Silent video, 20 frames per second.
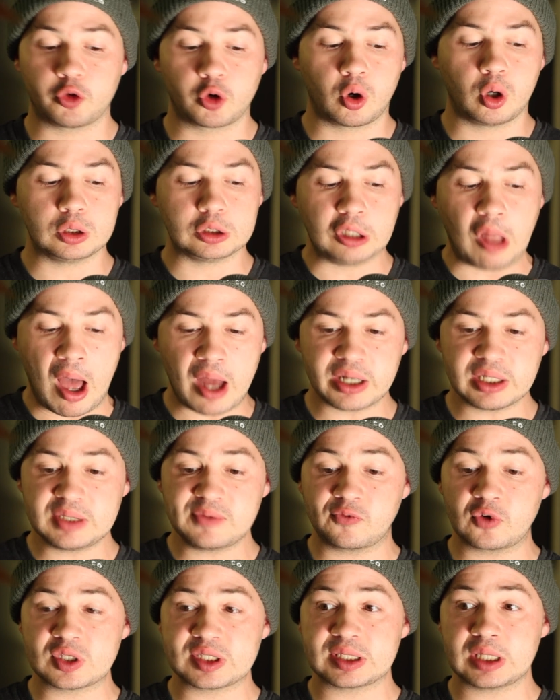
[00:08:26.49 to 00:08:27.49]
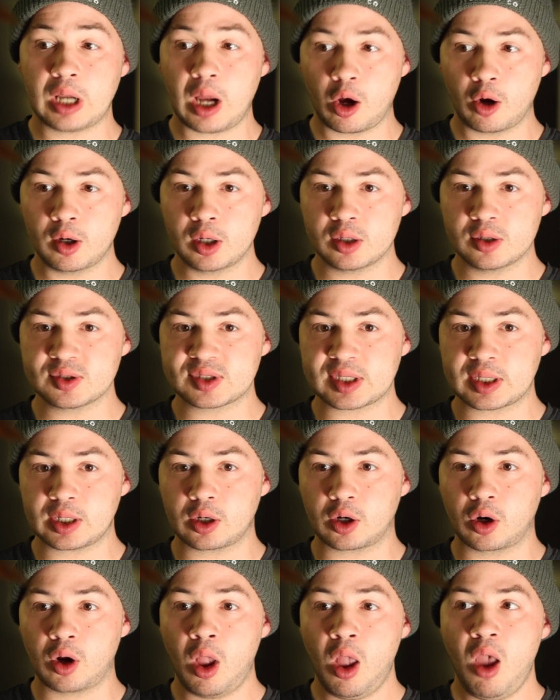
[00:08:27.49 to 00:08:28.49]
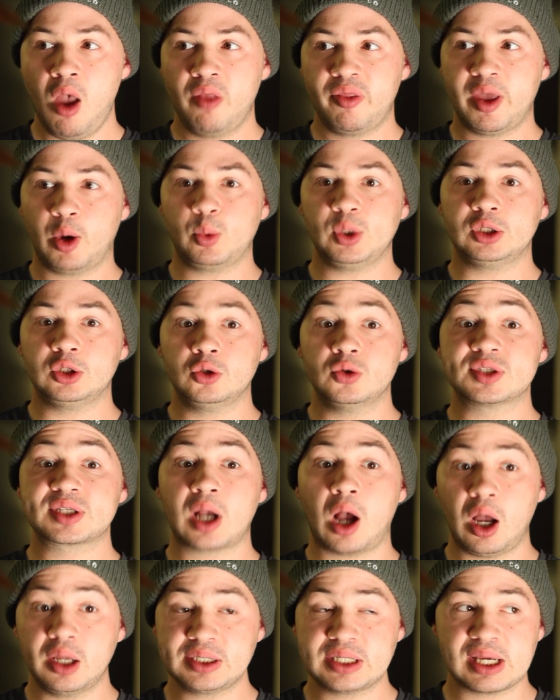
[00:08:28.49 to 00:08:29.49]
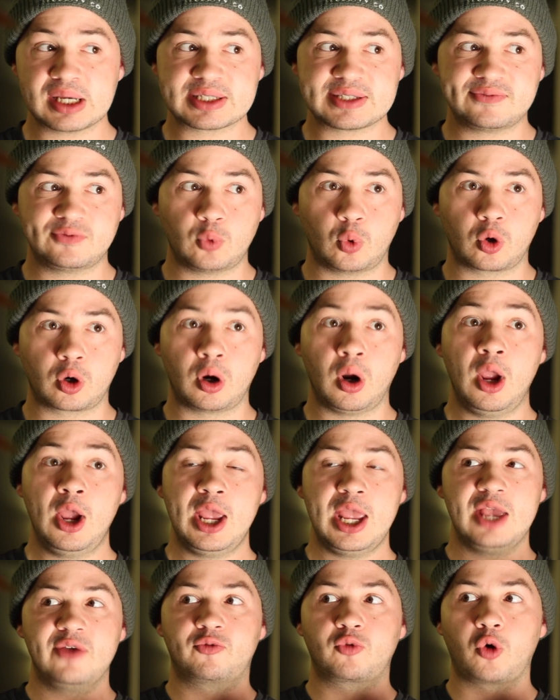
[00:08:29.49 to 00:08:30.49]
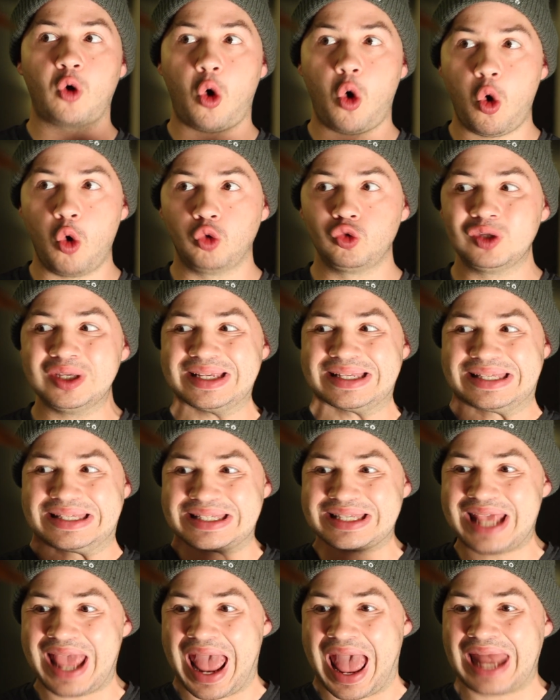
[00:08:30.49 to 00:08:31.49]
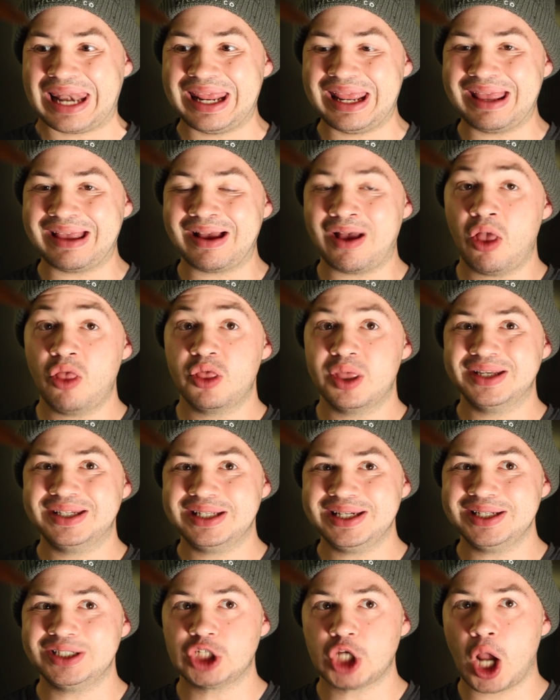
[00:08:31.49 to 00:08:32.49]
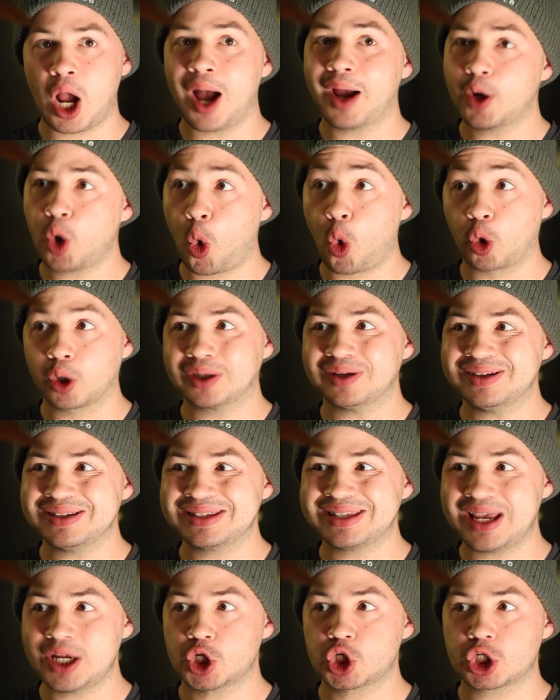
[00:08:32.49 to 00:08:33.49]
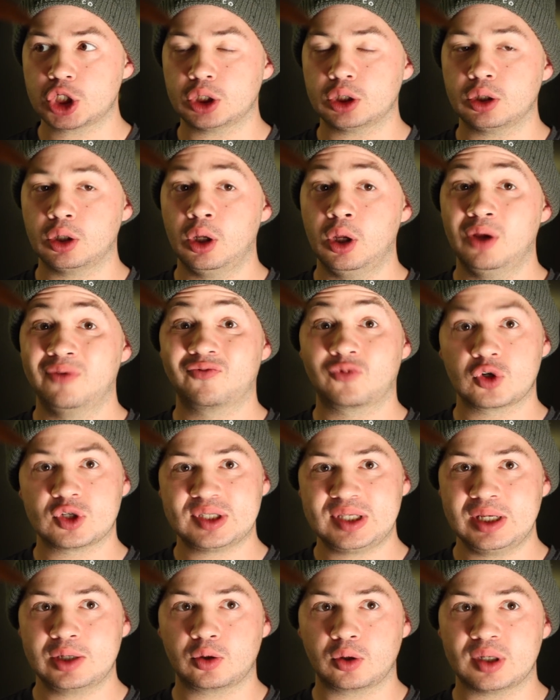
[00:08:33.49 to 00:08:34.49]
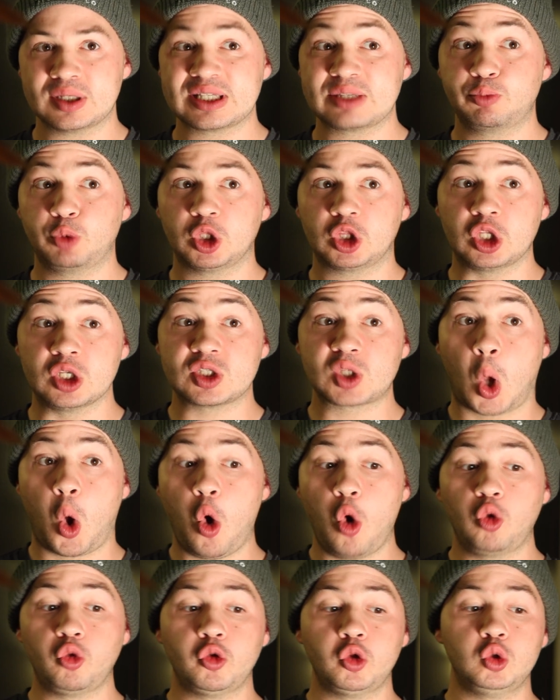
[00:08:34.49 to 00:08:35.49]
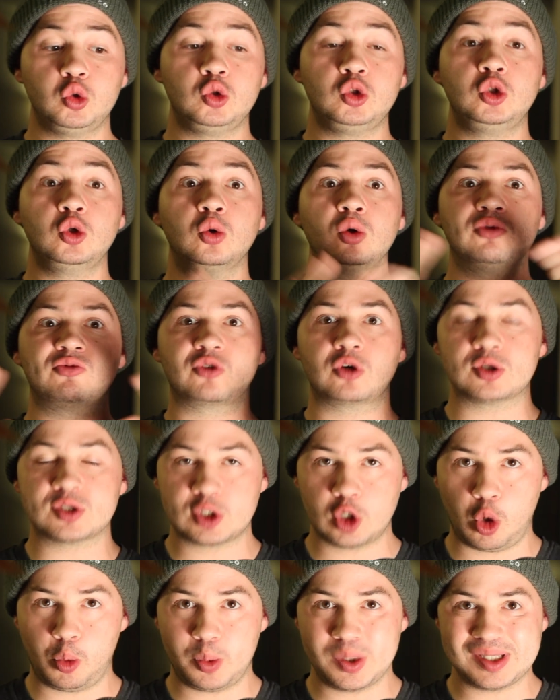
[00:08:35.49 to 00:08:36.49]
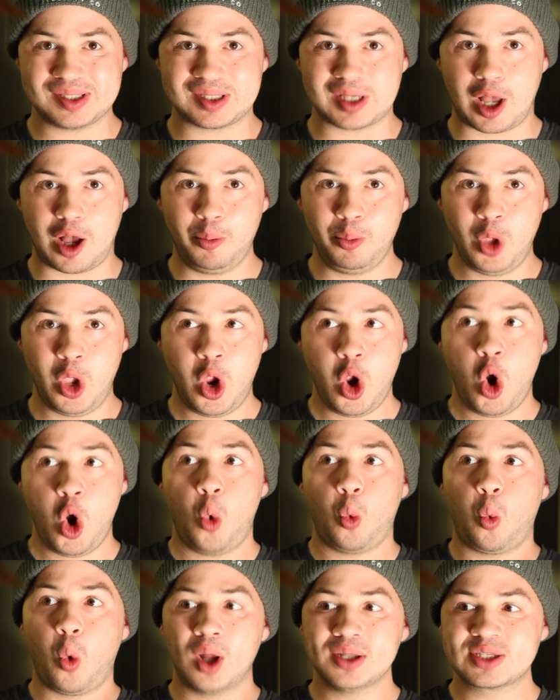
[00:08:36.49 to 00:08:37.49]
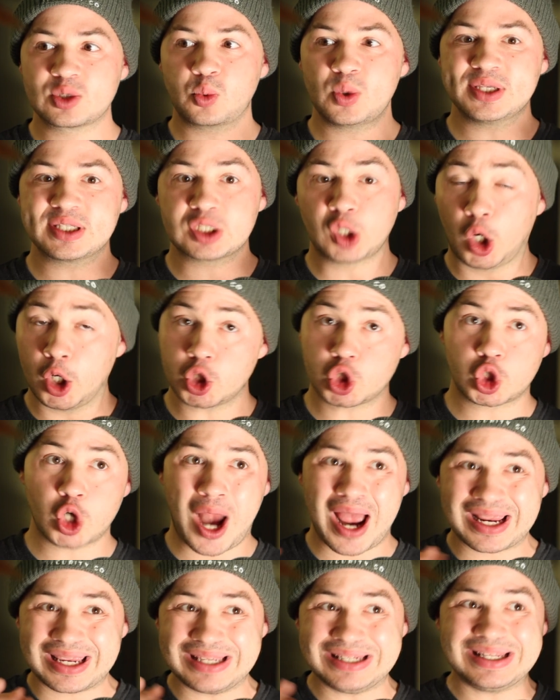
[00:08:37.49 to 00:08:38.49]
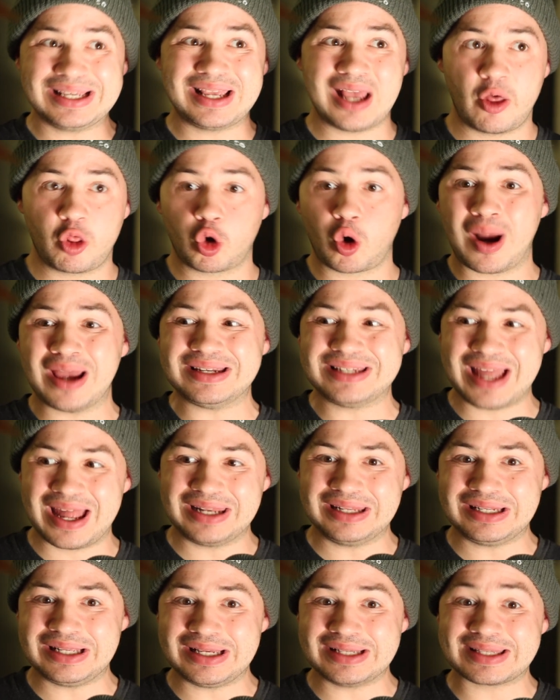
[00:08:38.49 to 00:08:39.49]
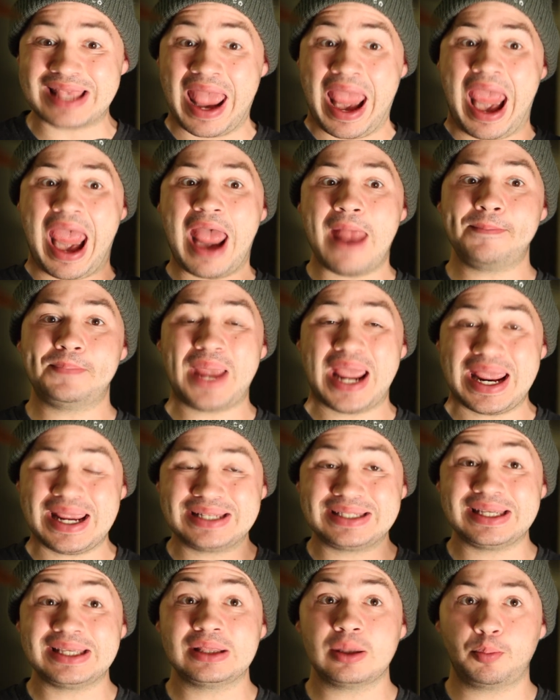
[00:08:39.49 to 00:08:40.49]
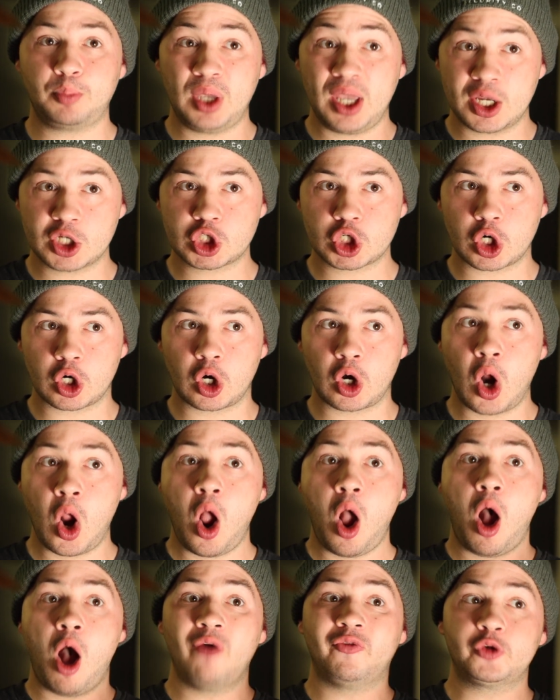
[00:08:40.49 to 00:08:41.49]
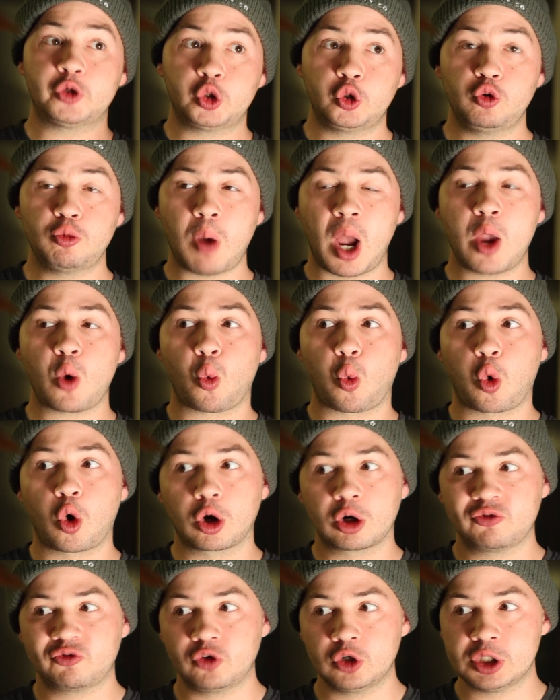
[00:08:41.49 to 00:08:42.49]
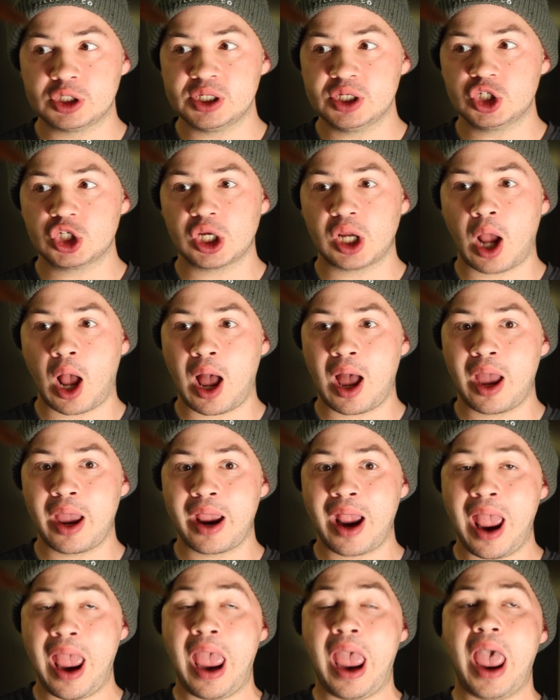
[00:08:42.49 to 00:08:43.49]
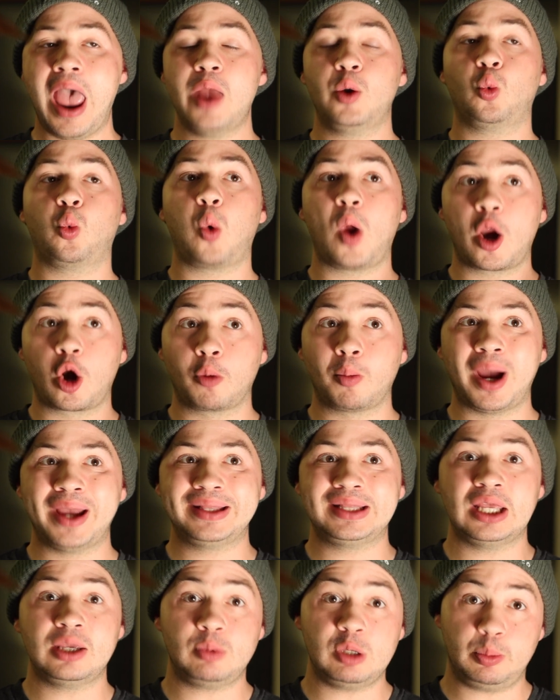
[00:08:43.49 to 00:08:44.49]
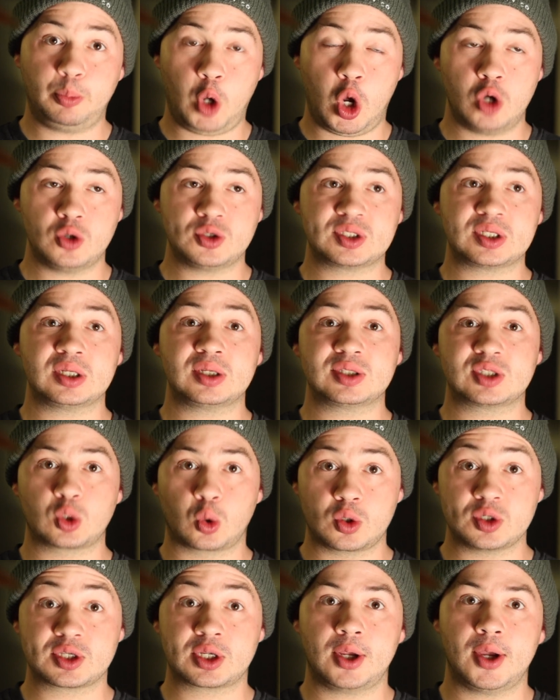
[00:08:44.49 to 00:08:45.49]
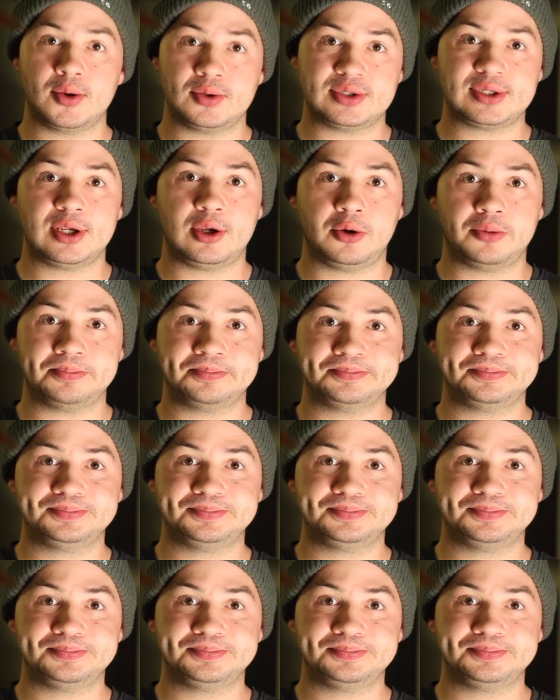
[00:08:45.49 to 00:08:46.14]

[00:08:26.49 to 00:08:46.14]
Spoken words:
There are a lot of different scenarios here that we lose context for if we're only scanning the DJI organization for secrets. But this whole new universe opens up once we start tracking together identities and painting the picture of who might work for DJI and where might they be posting source code to.